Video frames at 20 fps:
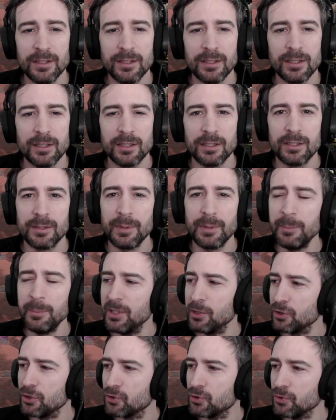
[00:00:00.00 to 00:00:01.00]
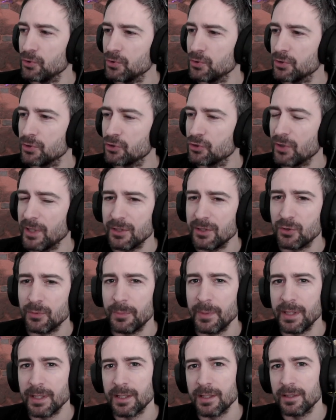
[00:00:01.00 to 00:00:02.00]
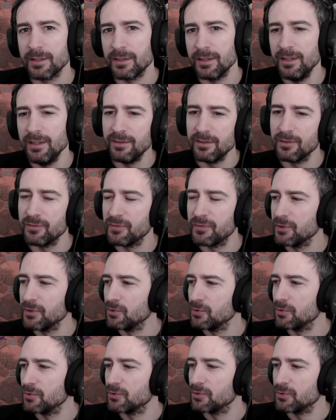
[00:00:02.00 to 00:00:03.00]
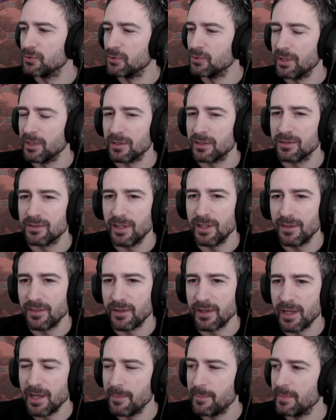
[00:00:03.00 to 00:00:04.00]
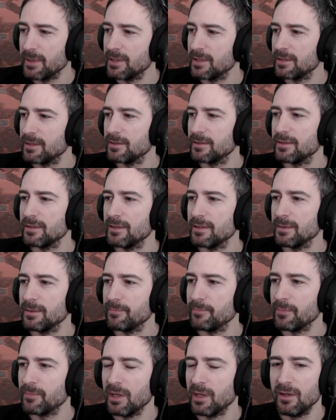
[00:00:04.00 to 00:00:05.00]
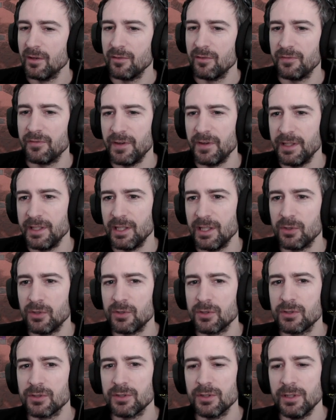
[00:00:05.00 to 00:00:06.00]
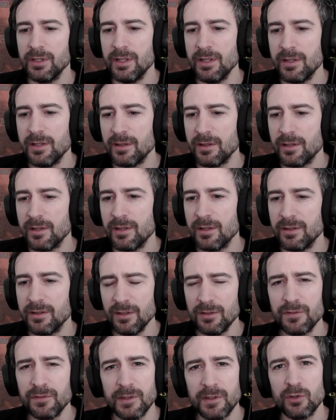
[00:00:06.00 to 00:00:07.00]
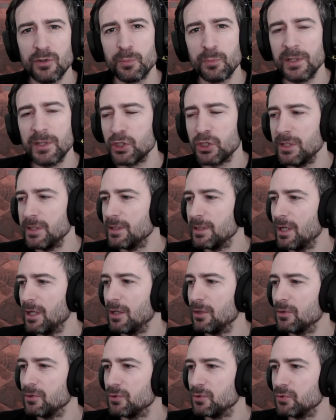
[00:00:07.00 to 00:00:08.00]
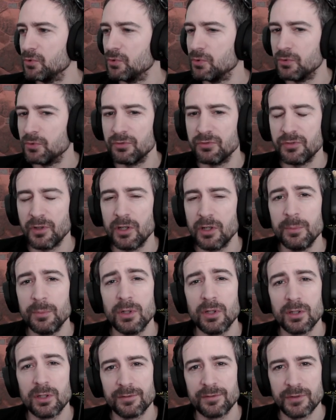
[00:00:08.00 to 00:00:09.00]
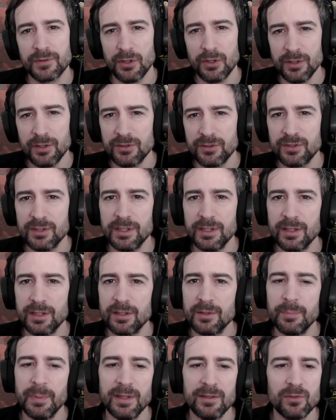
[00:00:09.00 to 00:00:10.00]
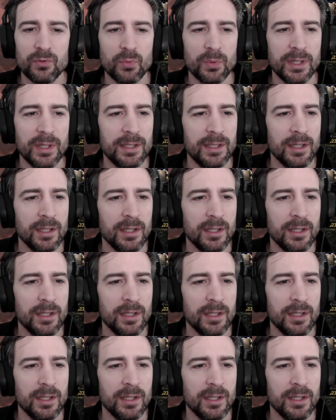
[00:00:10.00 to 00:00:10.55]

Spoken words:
I'm here to try to make it easier for you to understand the game and find out in this video especially how to farm a lot of currency. And the best way